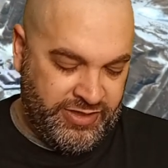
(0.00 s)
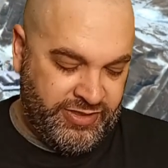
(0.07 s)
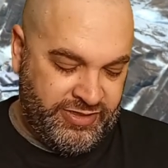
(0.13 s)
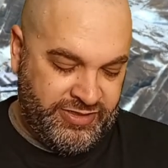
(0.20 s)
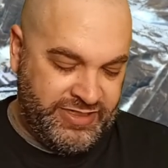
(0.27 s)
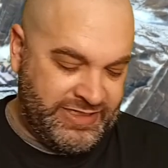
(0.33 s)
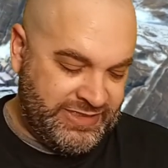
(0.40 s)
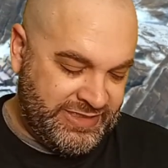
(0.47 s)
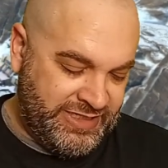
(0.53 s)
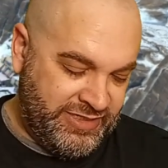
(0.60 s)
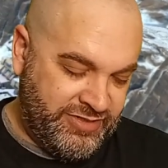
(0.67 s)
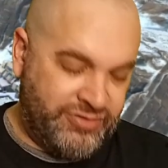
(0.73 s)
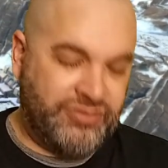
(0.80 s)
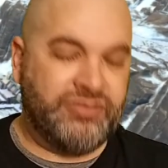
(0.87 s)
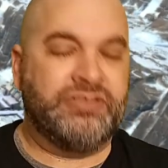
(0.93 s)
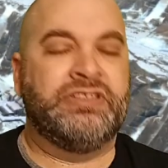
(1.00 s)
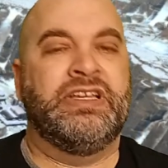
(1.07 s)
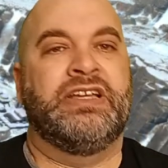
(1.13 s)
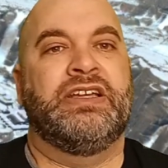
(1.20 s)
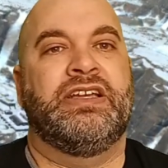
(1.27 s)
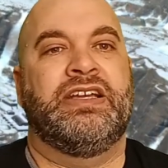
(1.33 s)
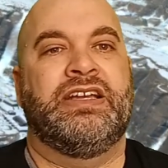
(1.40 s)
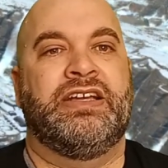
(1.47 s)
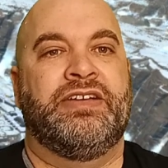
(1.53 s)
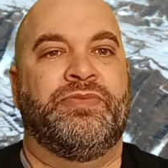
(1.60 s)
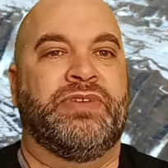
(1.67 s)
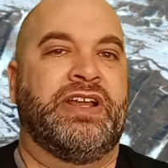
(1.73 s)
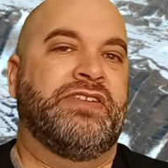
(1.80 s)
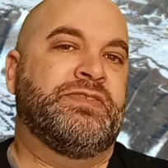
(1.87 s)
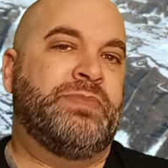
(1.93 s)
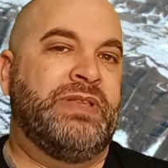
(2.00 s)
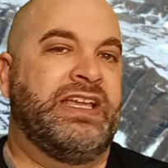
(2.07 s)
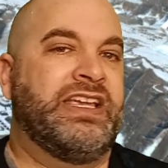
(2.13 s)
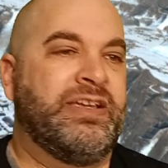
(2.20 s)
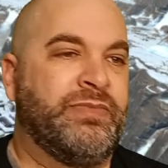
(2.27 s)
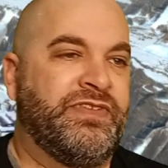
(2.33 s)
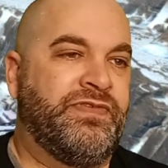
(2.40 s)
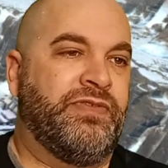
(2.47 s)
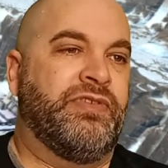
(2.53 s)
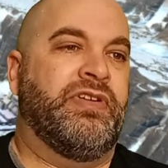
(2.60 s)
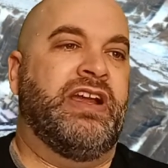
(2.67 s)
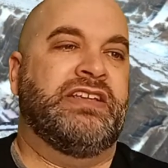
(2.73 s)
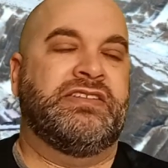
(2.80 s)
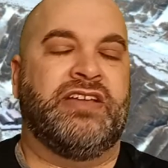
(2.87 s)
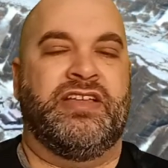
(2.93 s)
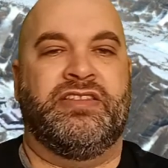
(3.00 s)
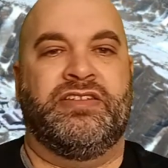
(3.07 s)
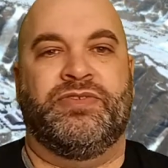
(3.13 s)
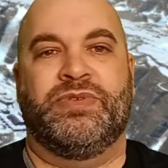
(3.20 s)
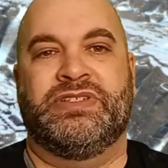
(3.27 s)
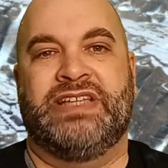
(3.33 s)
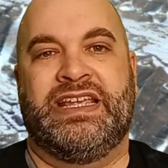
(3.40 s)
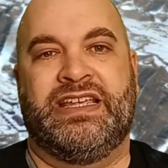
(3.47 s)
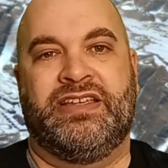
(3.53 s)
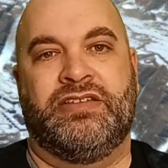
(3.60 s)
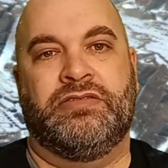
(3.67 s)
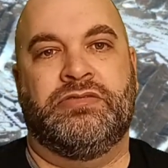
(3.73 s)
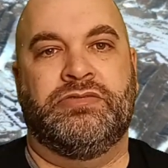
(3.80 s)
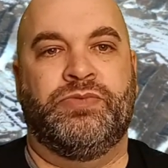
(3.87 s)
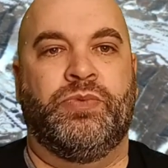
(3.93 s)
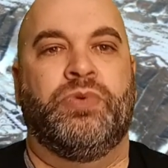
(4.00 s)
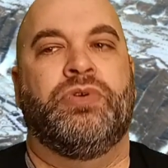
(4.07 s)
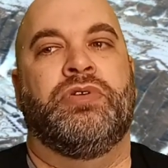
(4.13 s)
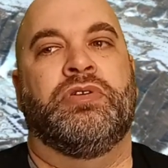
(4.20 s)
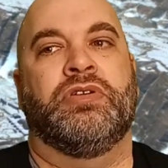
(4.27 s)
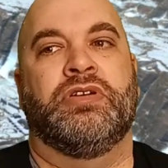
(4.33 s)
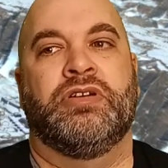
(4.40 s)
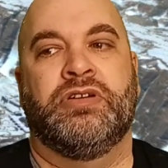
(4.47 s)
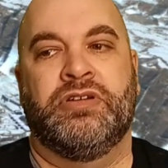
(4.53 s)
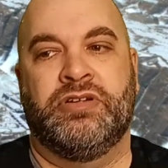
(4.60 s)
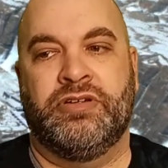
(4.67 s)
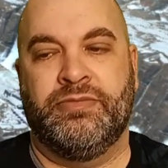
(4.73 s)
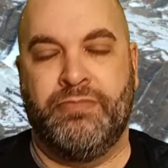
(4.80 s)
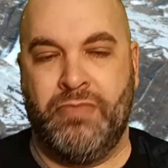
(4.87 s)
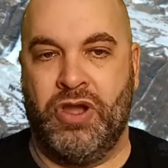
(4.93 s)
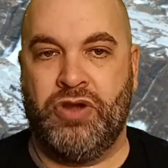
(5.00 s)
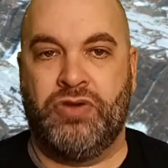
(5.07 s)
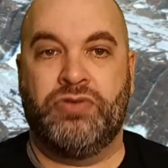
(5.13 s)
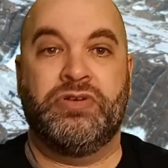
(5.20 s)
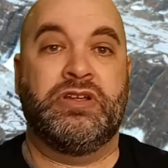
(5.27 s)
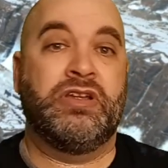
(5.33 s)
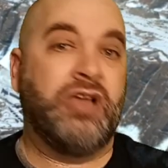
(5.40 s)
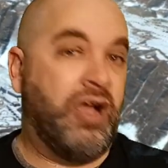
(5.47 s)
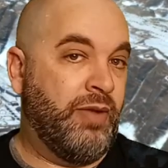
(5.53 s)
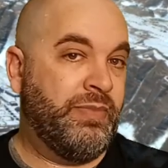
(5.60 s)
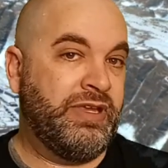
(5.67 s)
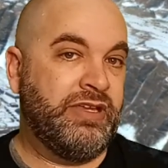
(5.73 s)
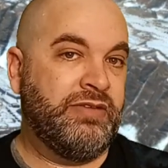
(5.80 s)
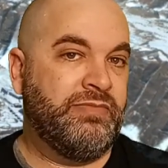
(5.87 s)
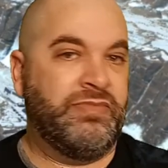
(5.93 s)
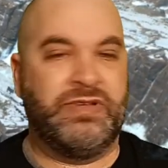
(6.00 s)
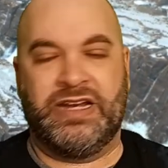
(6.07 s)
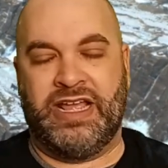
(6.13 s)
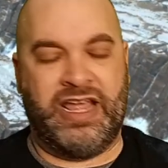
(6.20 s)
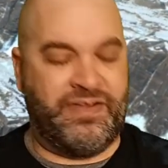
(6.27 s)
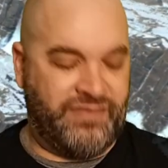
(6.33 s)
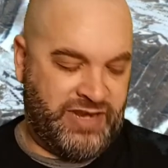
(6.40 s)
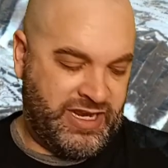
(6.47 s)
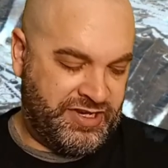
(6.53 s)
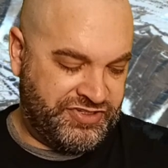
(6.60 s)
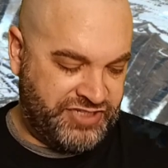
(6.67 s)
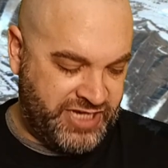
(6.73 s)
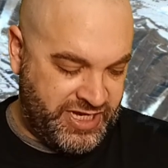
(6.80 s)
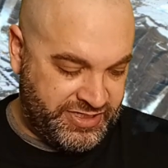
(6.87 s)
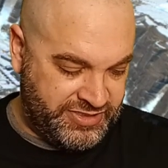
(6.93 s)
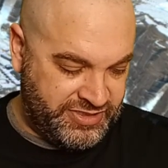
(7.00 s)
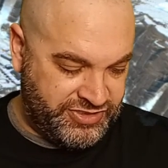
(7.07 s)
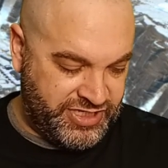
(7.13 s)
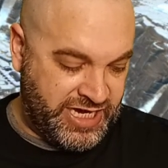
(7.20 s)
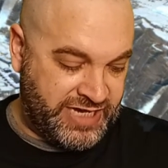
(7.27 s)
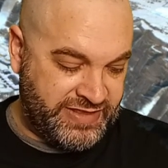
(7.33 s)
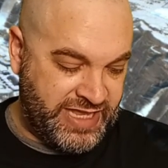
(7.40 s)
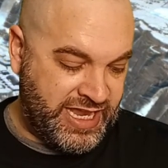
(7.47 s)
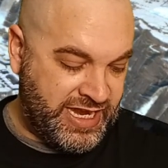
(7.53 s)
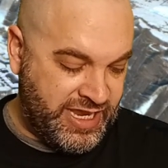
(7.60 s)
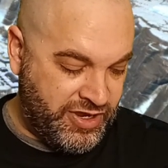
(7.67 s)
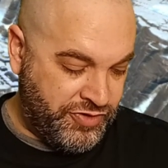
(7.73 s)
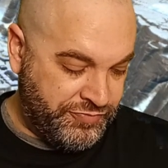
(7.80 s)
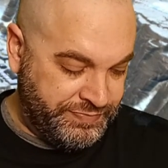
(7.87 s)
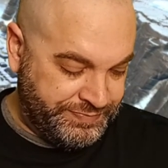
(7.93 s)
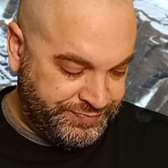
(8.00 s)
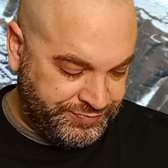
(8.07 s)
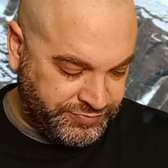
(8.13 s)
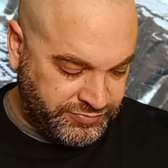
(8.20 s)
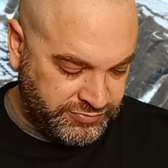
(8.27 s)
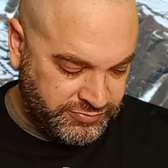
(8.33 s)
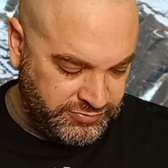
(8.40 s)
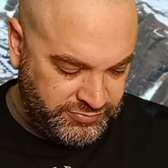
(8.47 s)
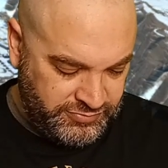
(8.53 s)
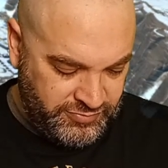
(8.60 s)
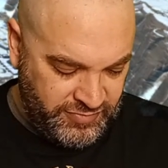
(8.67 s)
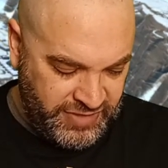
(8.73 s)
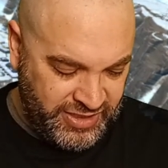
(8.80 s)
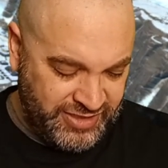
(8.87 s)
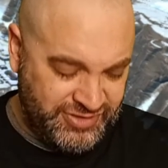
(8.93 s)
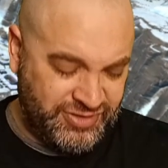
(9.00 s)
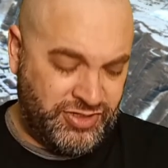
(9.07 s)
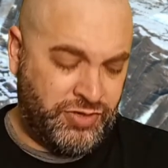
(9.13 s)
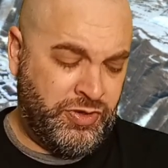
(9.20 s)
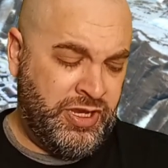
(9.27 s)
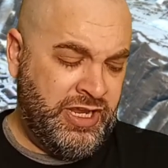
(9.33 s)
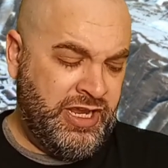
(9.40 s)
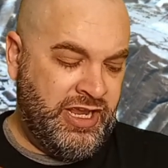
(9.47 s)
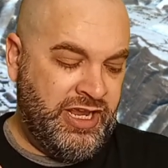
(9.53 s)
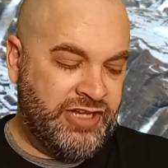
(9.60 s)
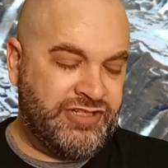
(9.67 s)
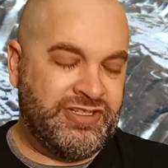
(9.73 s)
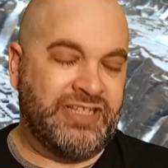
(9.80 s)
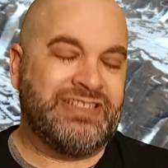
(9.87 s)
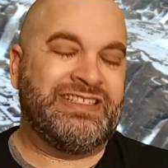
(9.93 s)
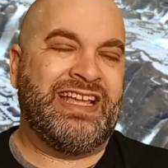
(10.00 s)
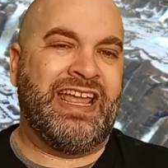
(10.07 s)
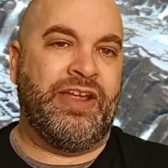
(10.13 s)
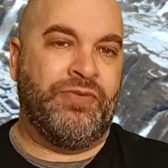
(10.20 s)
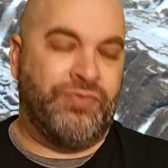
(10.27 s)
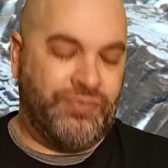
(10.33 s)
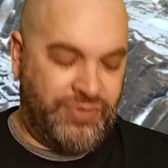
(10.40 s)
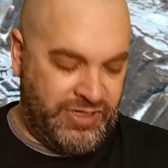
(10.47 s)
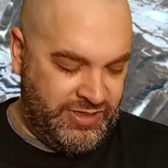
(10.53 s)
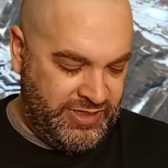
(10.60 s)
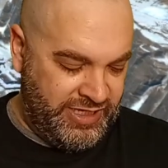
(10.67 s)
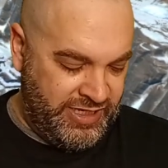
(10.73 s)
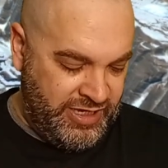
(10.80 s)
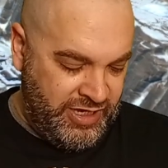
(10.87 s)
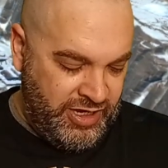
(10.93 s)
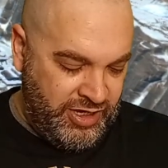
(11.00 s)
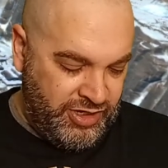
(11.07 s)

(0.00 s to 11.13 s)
There is guild. When I was playing it before, I saw there was a guild war mode coming, but I haven't had a chance to check that out. So just a really